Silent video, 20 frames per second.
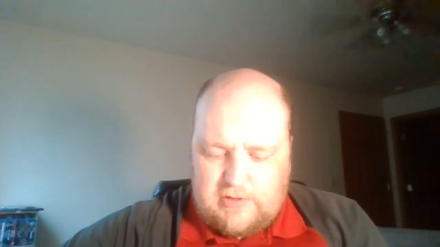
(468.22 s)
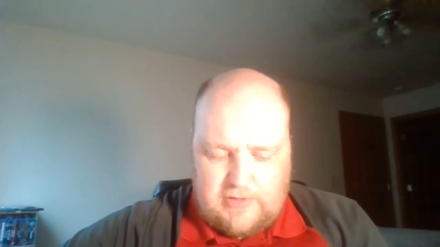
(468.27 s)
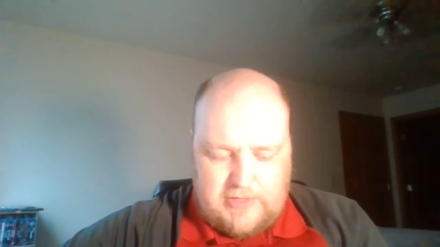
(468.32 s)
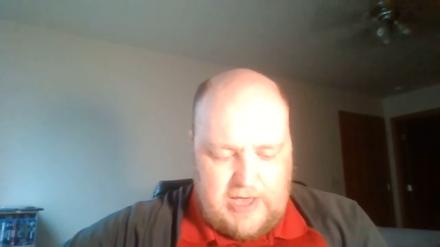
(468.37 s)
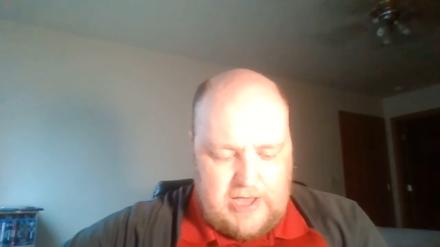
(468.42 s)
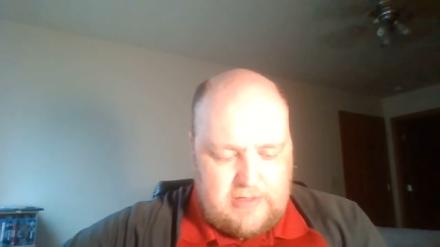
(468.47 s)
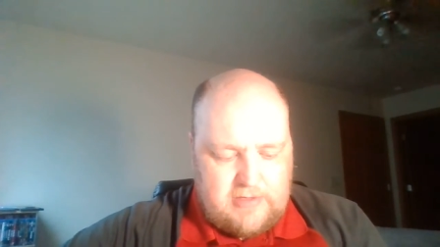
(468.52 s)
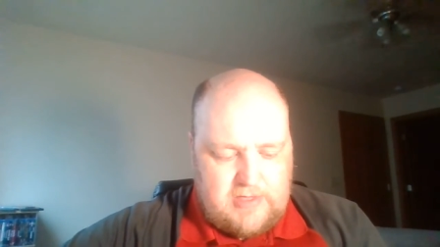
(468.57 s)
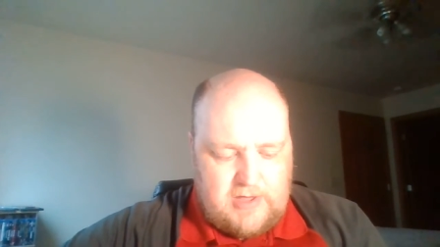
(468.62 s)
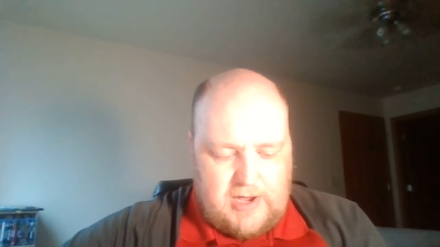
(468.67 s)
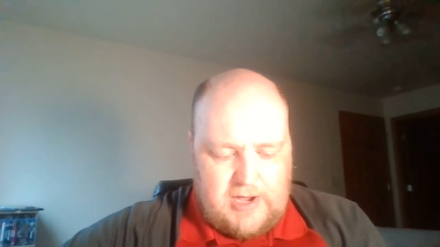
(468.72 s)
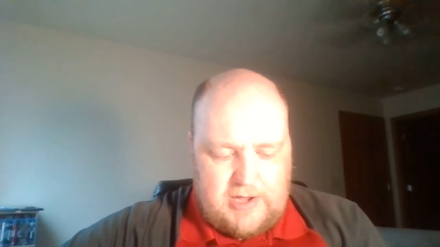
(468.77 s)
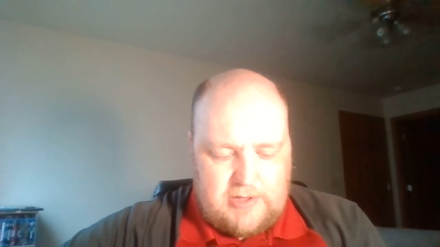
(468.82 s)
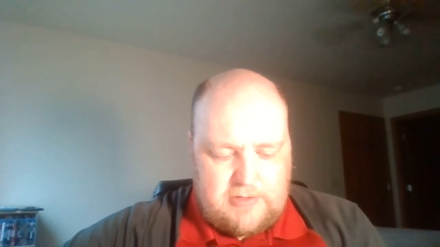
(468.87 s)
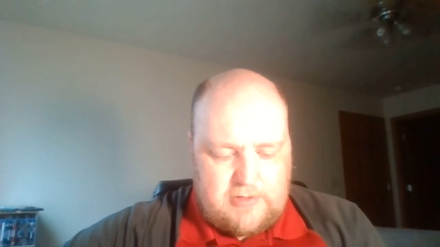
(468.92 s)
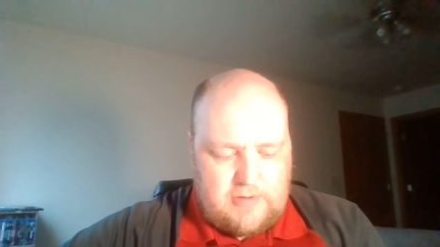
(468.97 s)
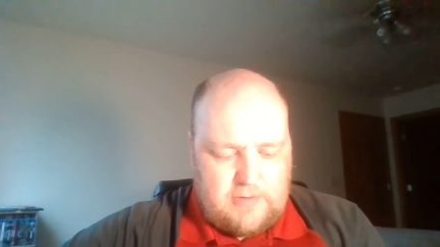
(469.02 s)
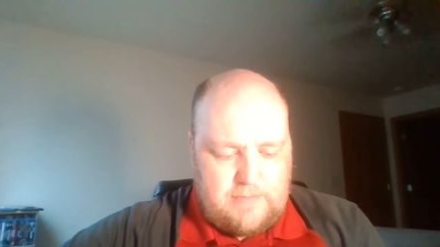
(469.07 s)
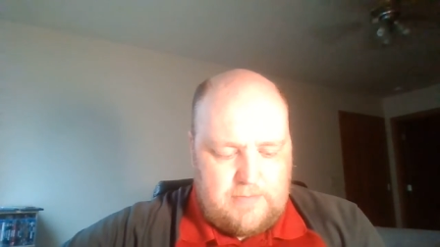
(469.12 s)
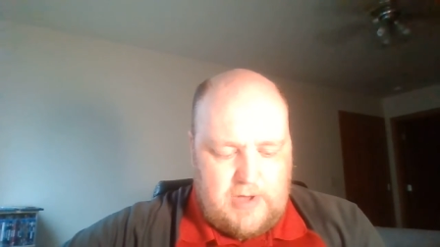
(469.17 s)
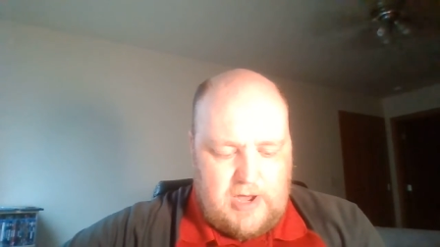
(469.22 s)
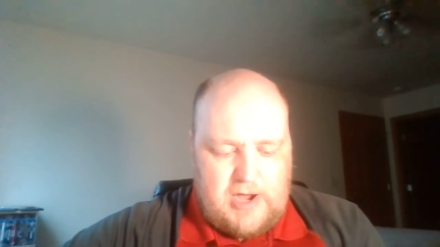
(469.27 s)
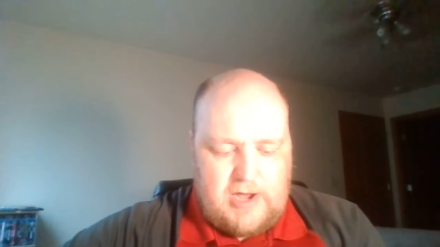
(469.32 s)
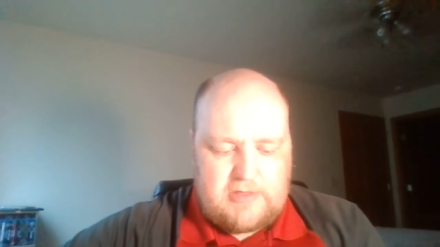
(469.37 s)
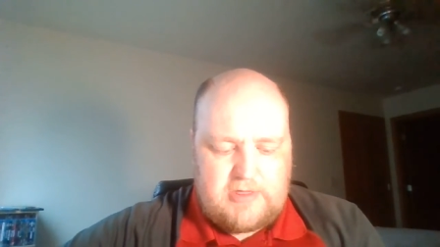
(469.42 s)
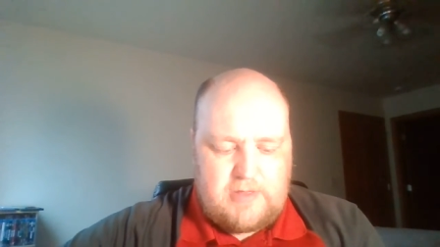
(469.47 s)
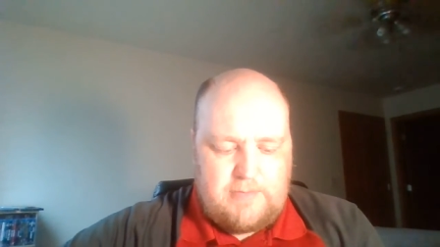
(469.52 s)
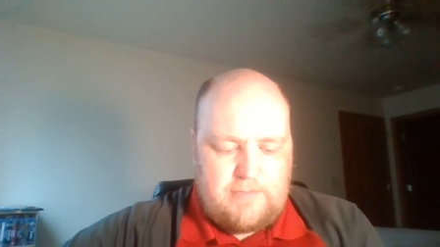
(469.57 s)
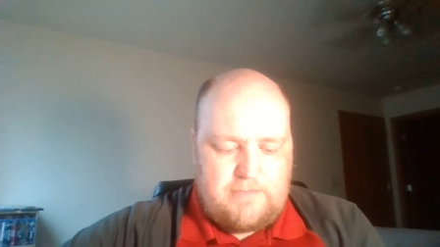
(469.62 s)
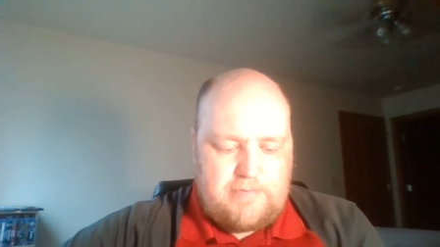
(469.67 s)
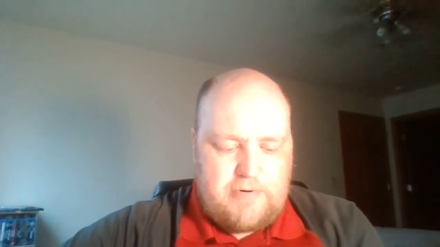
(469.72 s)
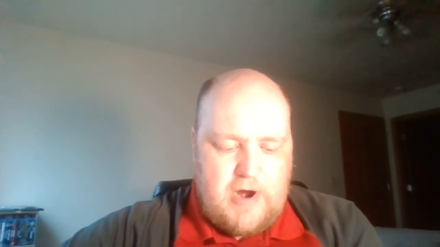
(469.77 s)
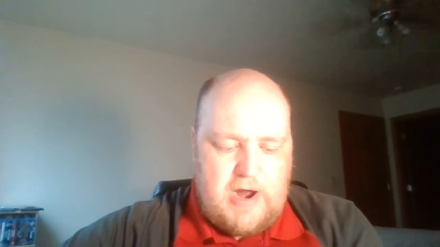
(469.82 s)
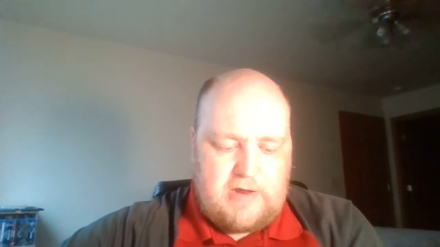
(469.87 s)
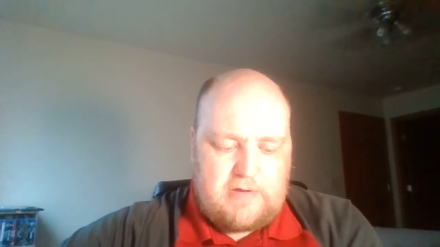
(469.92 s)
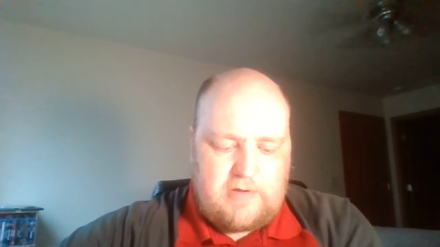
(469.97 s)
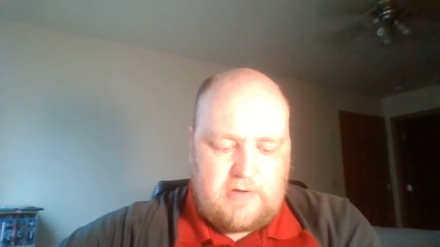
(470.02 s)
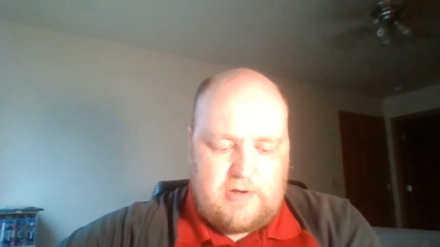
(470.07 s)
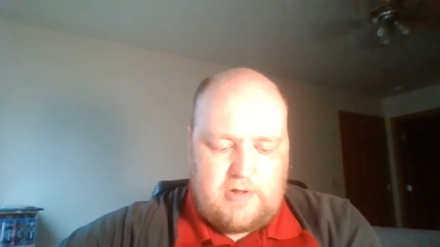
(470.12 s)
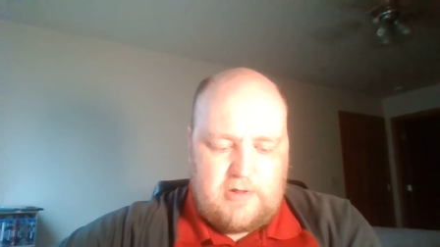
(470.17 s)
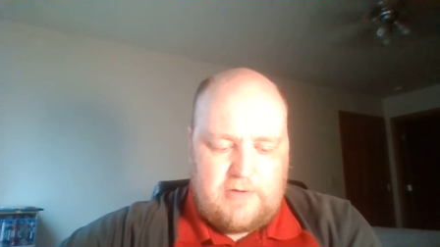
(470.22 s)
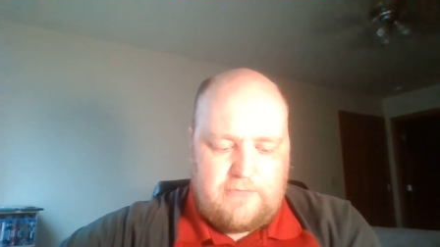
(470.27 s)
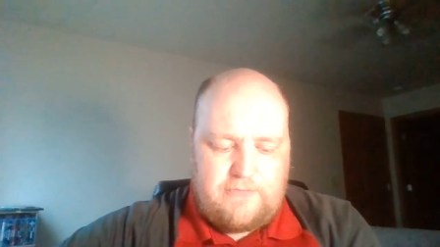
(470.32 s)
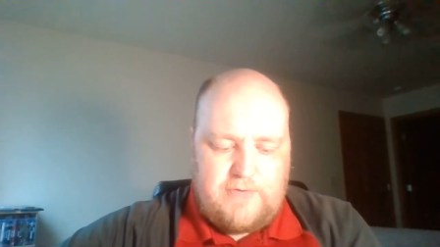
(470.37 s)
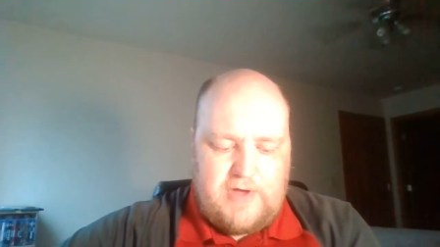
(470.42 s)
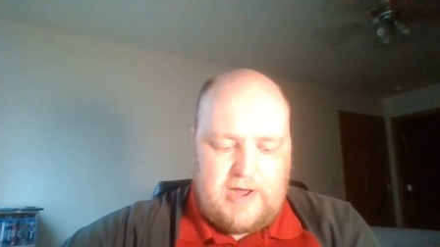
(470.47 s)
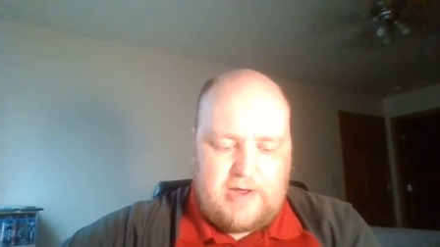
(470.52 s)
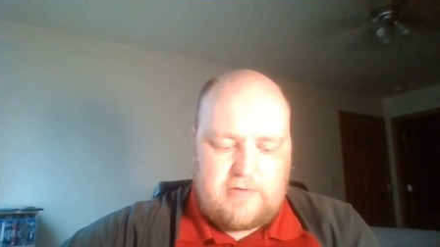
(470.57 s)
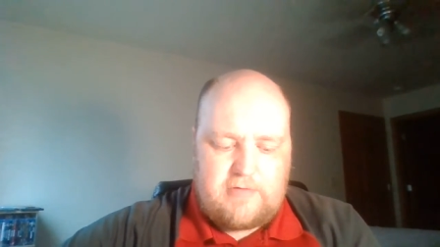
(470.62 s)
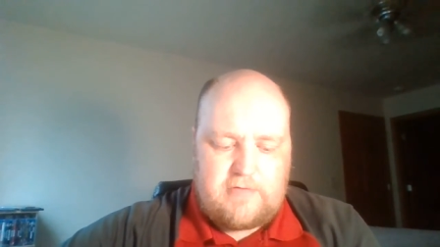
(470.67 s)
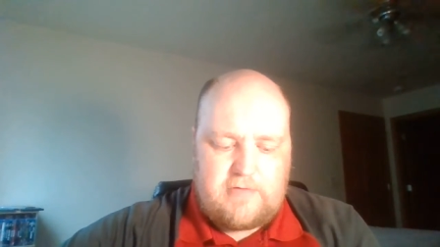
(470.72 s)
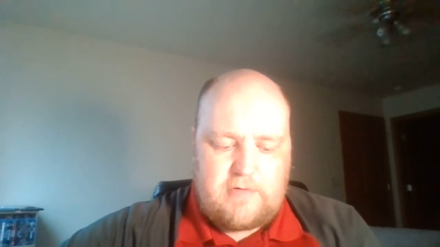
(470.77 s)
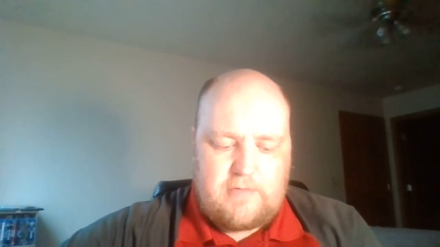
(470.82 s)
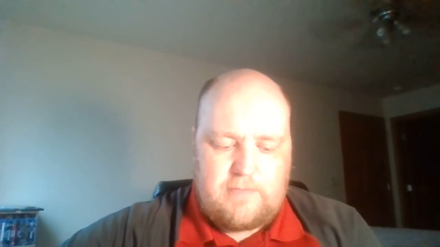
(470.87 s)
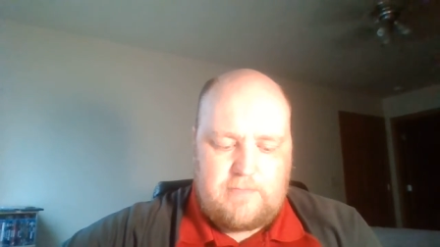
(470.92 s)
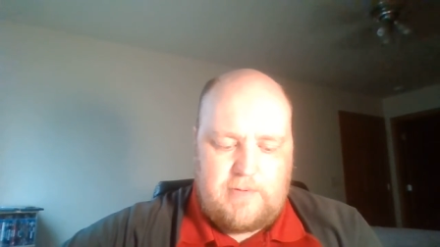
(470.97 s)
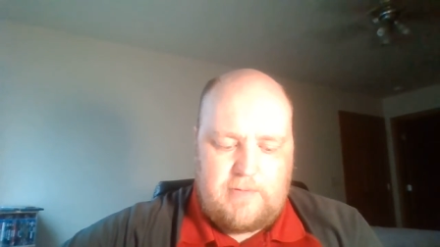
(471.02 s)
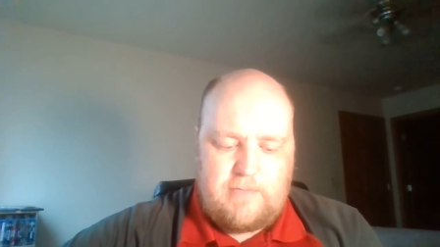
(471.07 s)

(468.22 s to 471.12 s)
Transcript: so that's awesome. Awesome practical effects